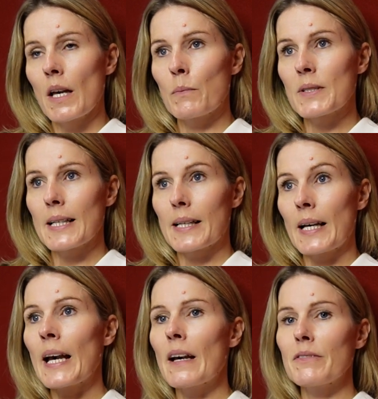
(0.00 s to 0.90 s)
It was like a
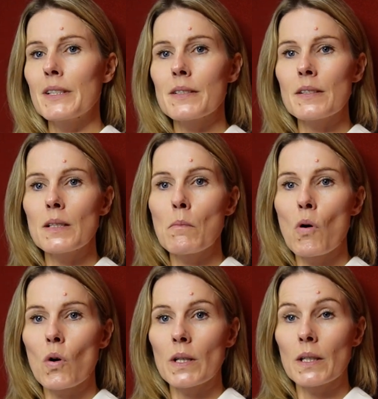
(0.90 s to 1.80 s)
heaviness in the
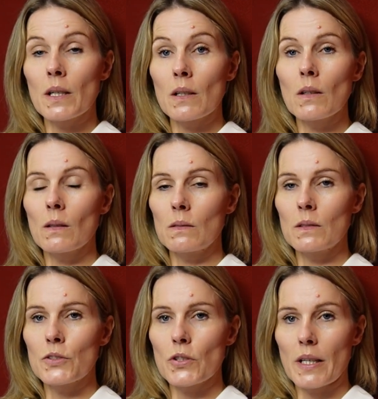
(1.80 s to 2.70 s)
morning and a lull in
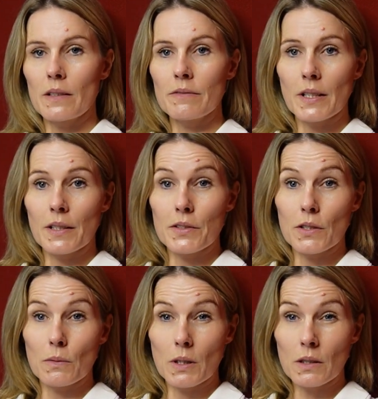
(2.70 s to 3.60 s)
the dread of going under
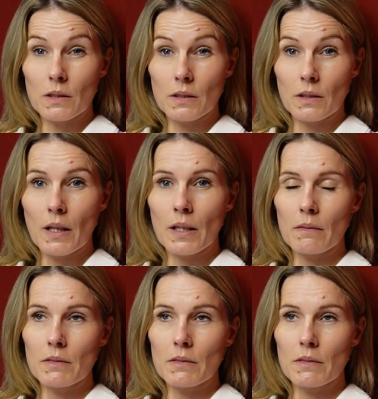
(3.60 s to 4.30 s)
your work. And it